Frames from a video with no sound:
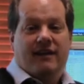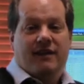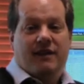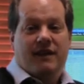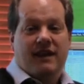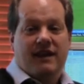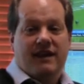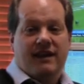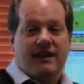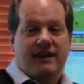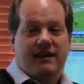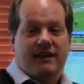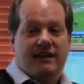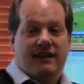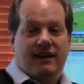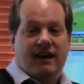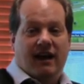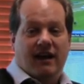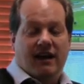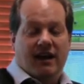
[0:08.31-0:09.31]

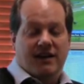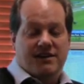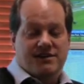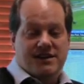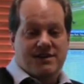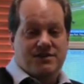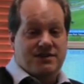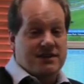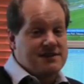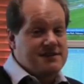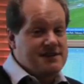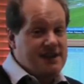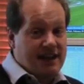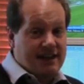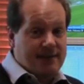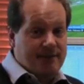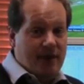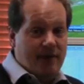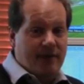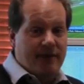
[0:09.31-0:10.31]
The, I, as you can see at
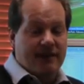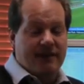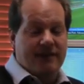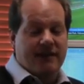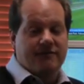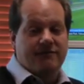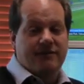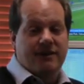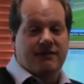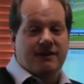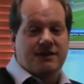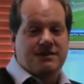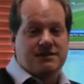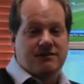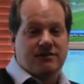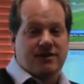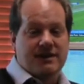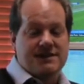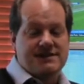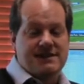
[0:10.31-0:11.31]
the moment, the configuration
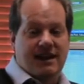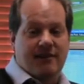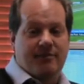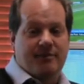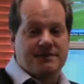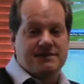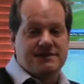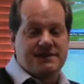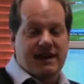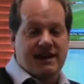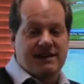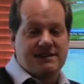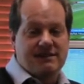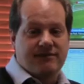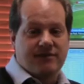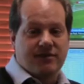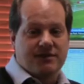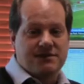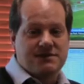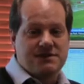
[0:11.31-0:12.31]
I've got it set up on today is I've
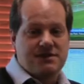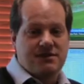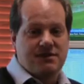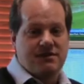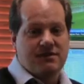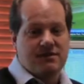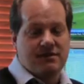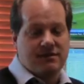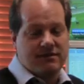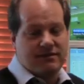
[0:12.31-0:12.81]
got two